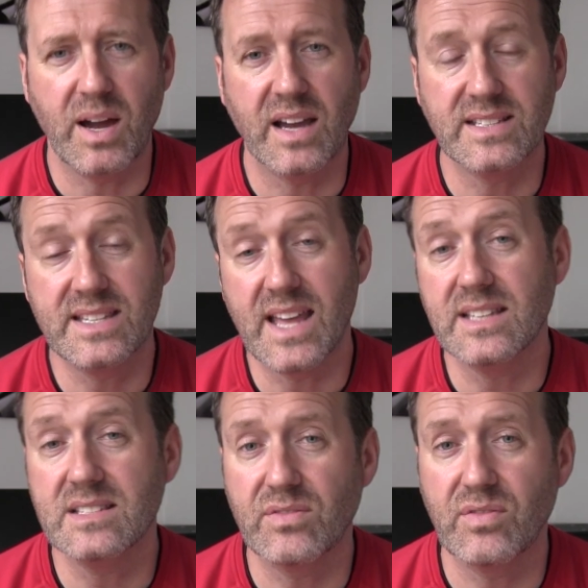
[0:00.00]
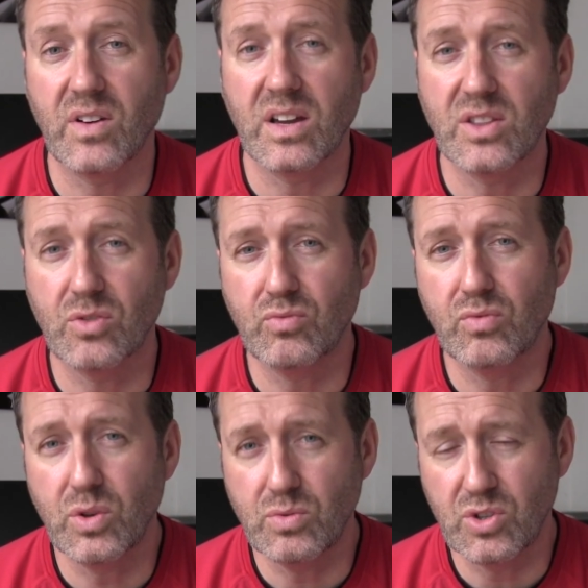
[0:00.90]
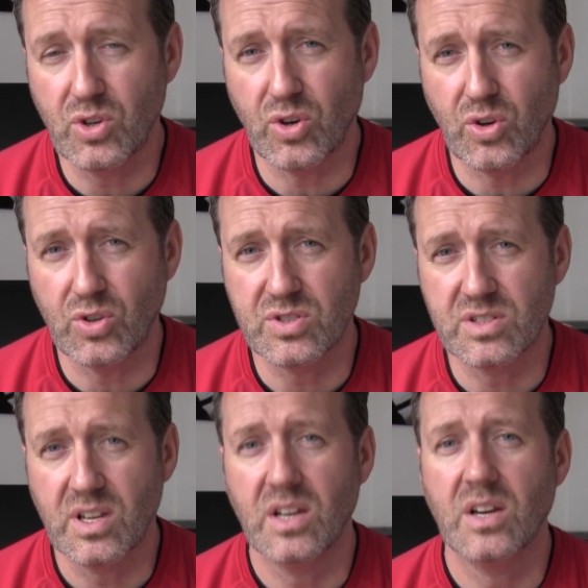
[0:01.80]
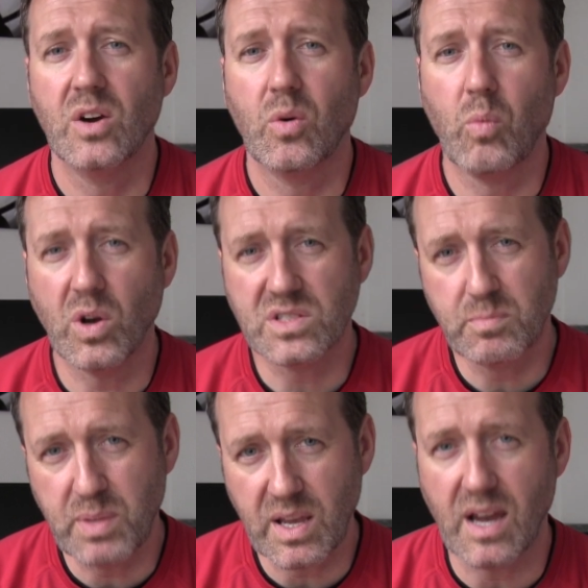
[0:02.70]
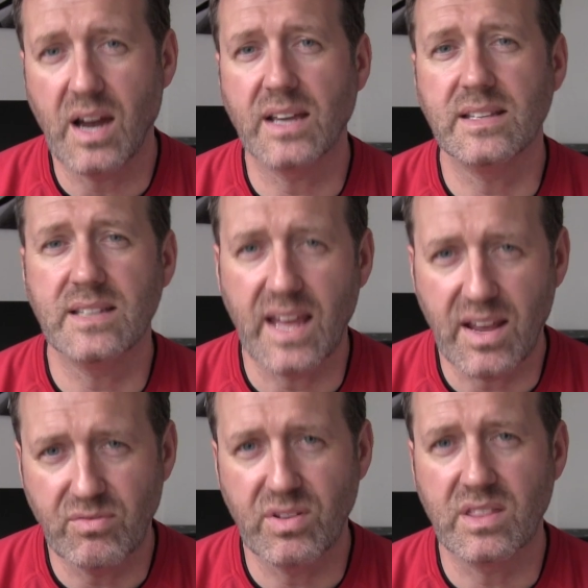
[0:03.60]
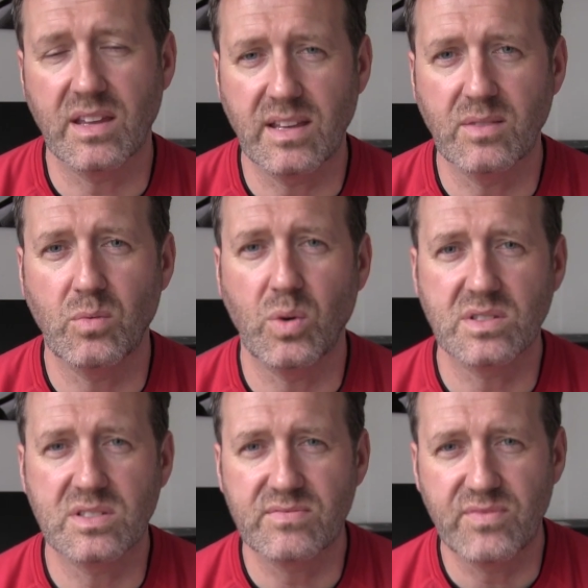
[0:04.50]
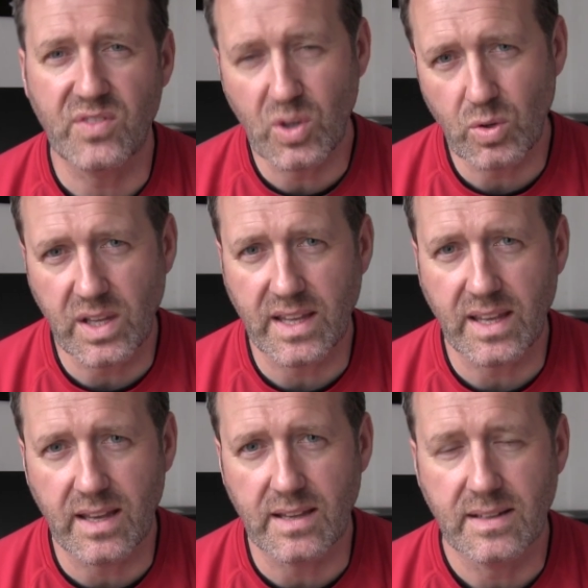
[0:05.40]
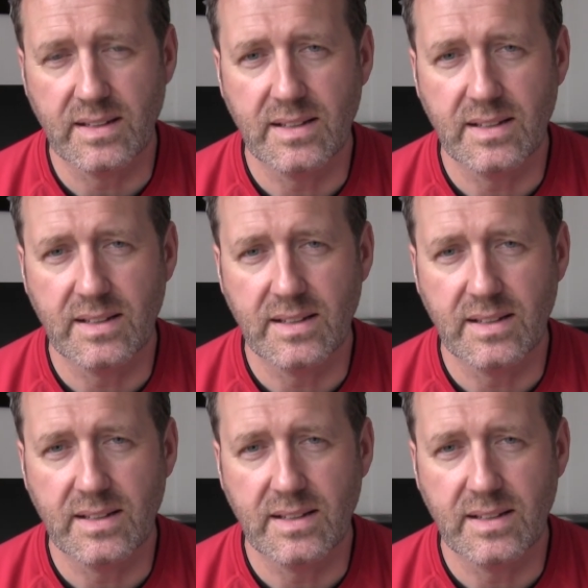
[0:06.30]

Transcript: Identify the root cause, what's behind everything, what's fueling it.